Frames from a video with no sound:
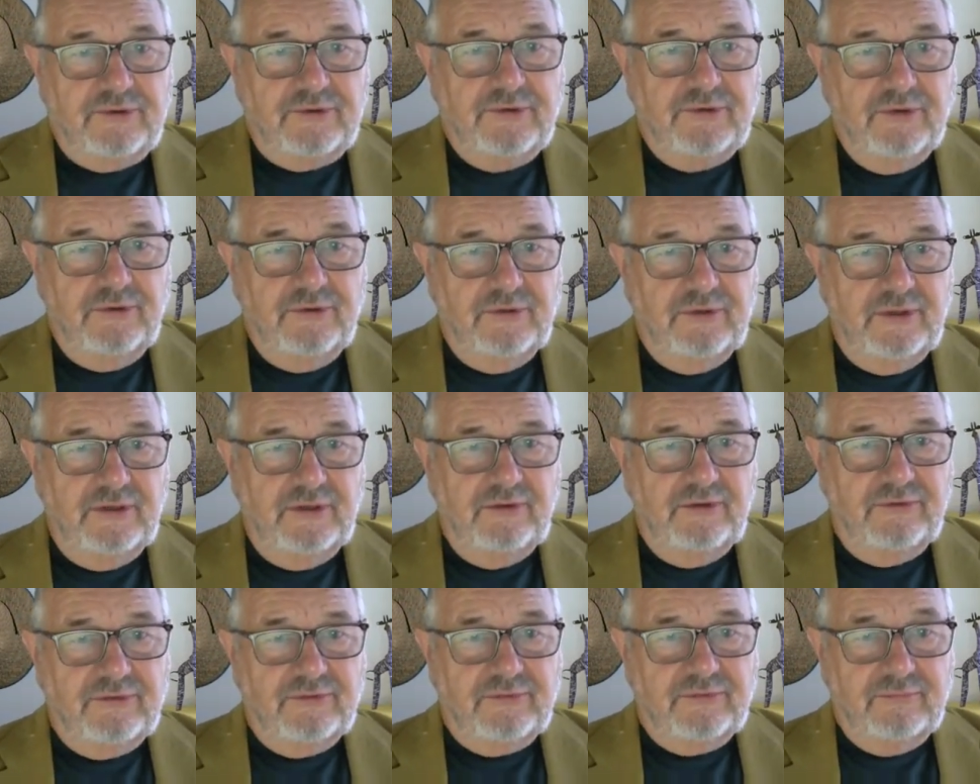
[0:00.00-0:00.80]
to
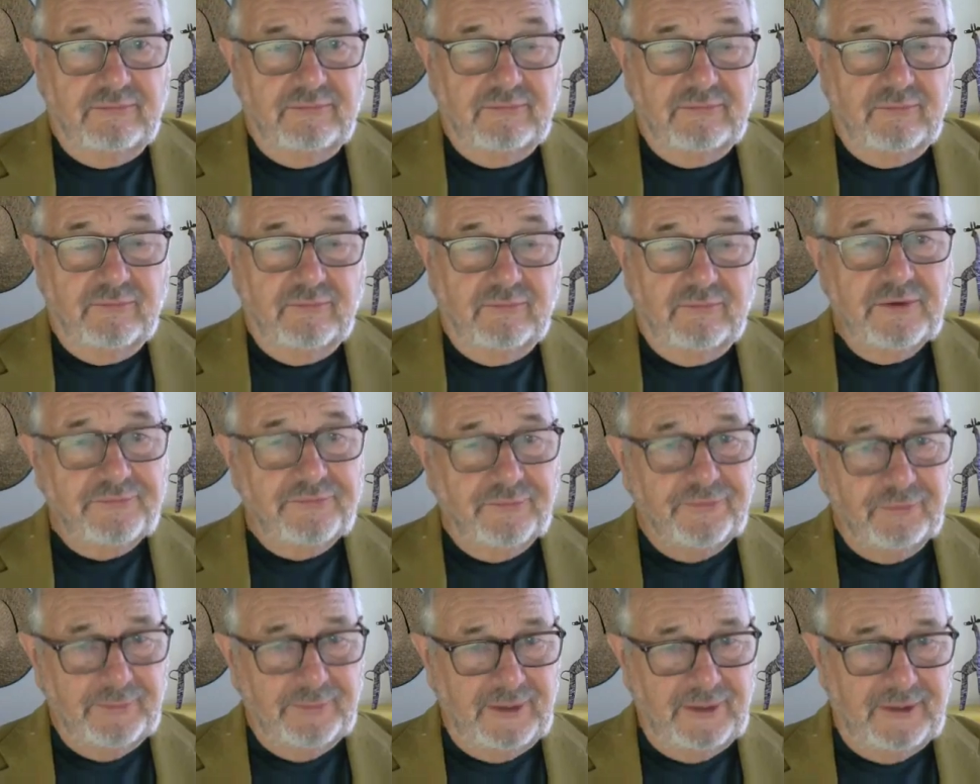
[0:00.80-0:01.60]
these
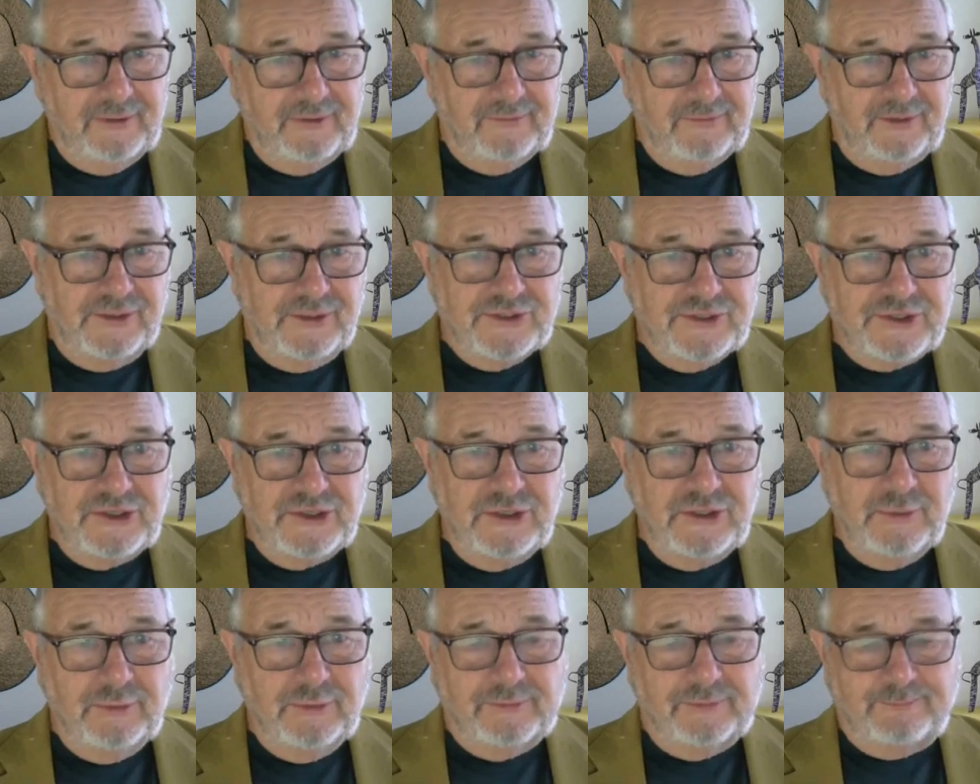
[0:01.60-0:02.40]
wonderful men in
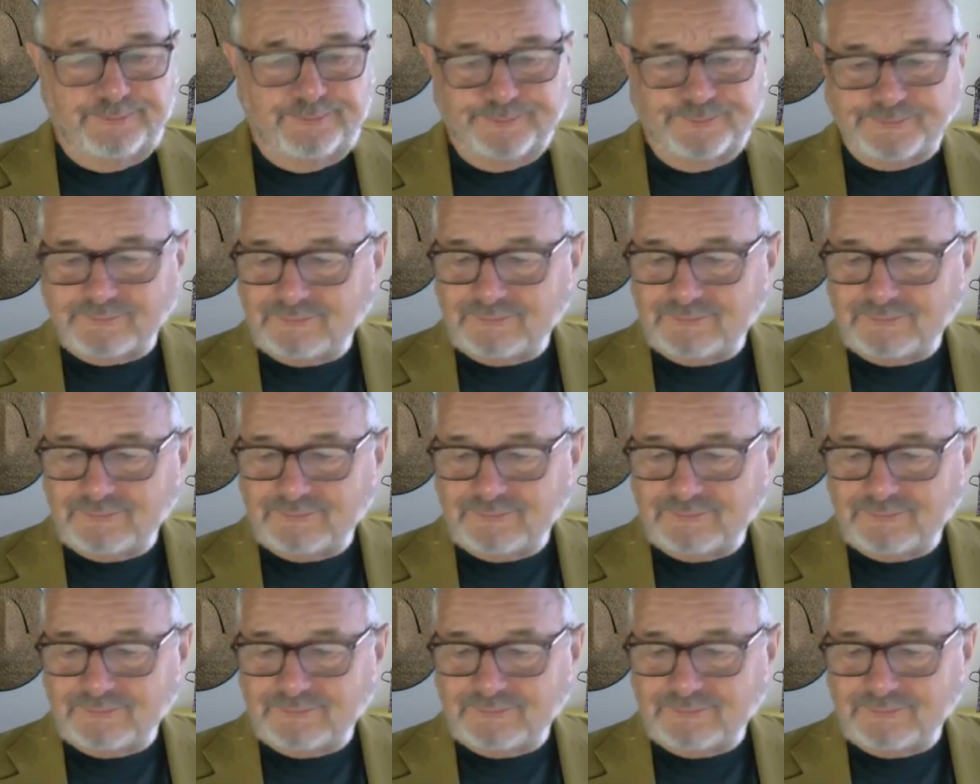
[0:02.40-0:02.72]
Sherwood,